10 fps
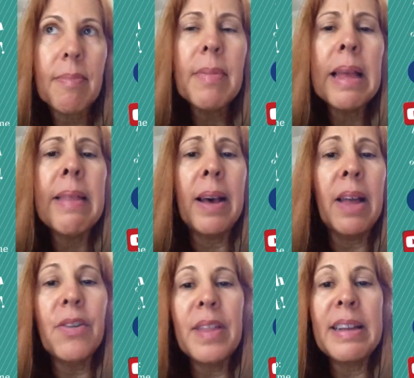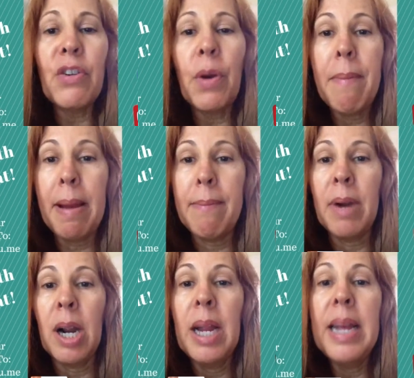And the other thing to
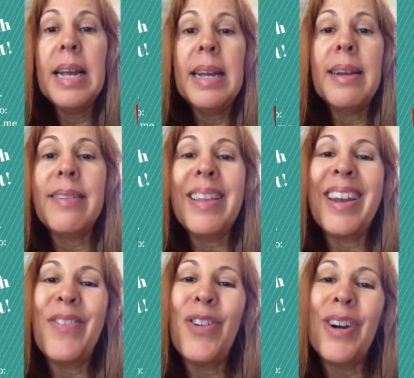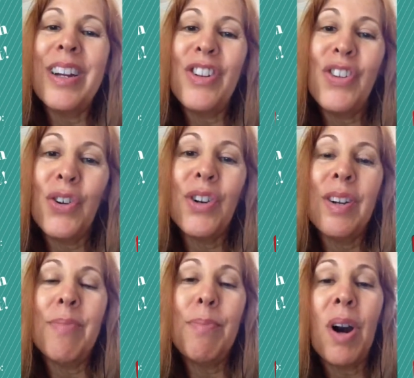remember is that if you're in
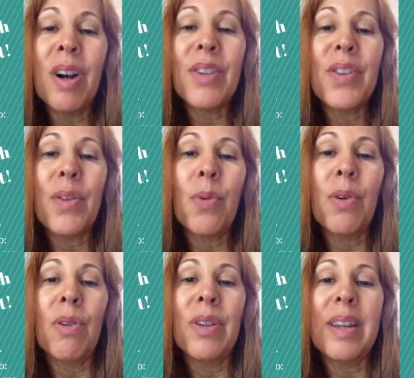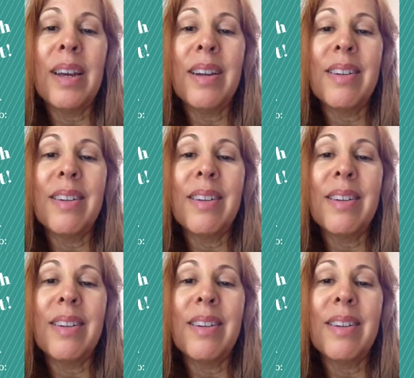certain parts of the world at